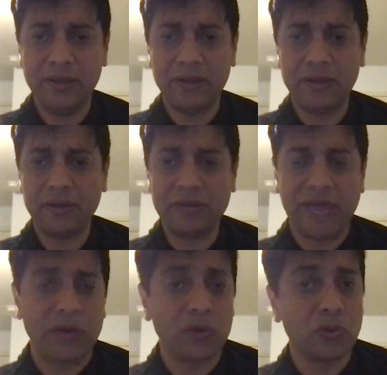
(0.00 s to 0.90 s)

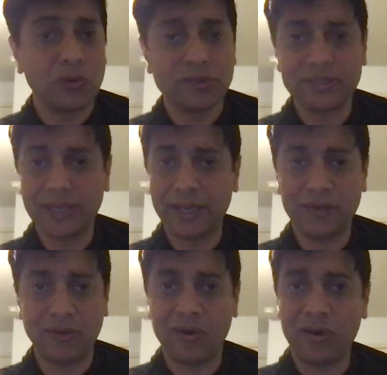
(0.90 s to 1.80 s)
narrow roads
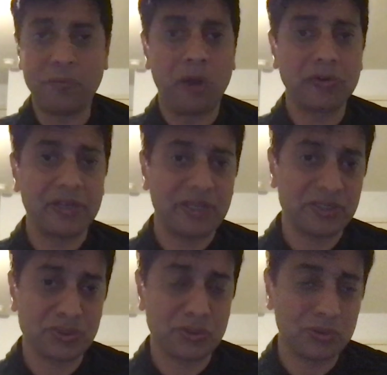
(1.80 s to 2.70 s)
and all
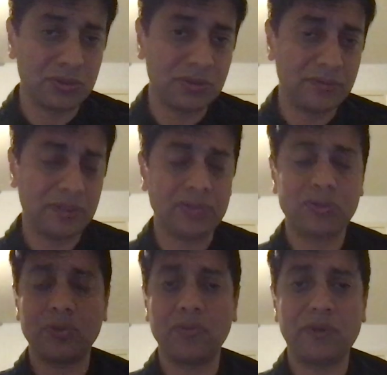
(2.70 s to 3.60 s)
mountainous road.
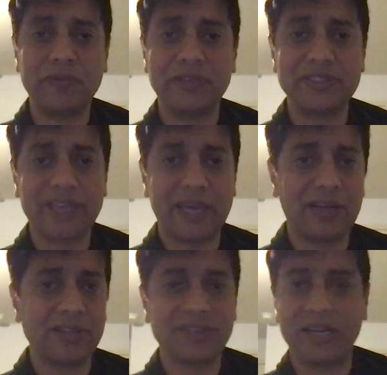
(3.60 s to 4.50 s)
So what we decided
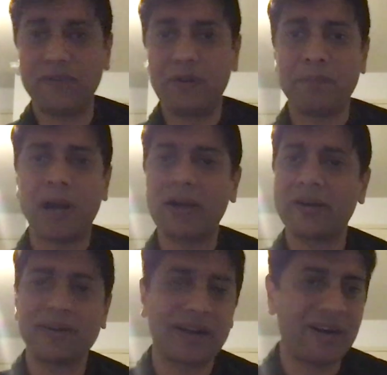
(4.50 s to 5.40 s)
is that we'll park
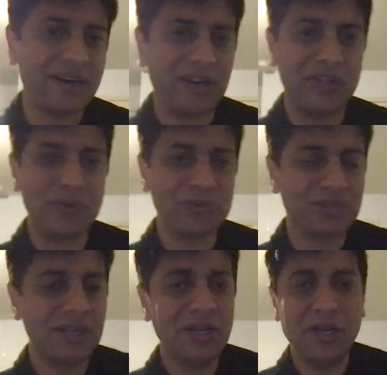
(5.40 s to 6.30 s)
our car and use
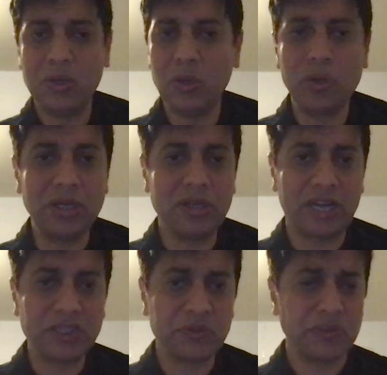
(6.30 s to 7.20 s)
local
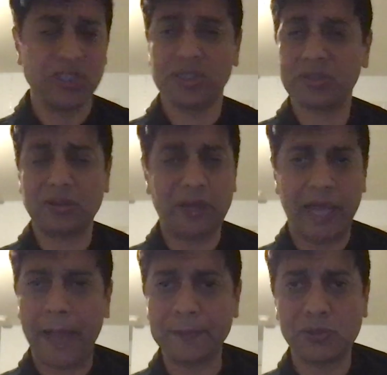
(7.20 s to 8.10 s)
transport, which is
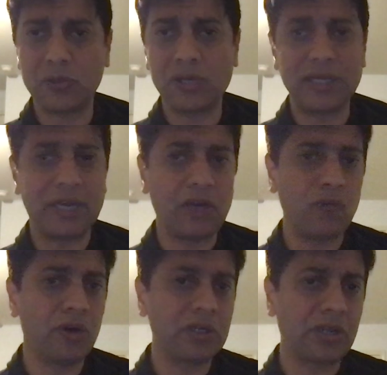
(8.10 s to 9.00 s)
absolutely great. It
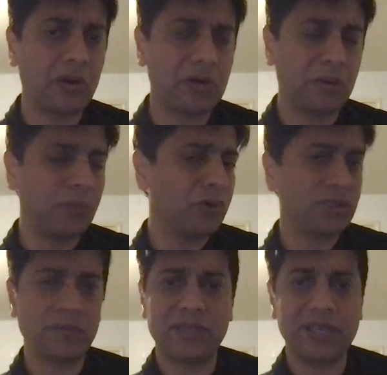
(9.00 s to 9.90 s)
worked out in
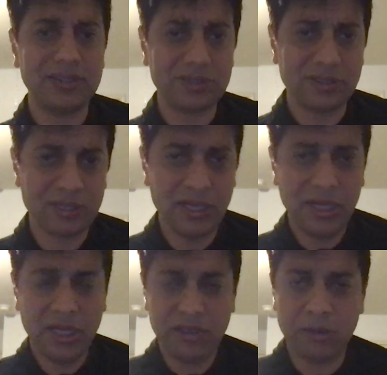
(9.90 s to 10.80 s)
most of the cases.
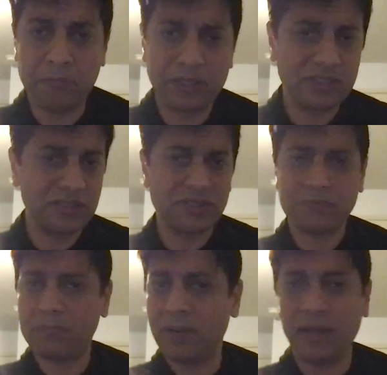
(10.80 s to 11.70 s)
Your buses,
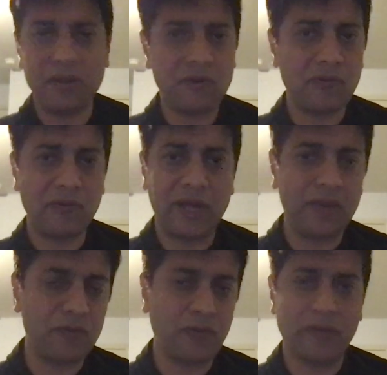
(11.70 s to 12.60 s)

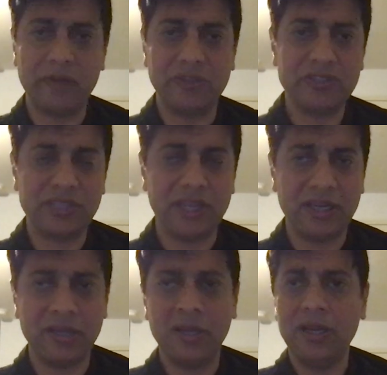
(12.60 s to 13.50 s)
flying from where we stayed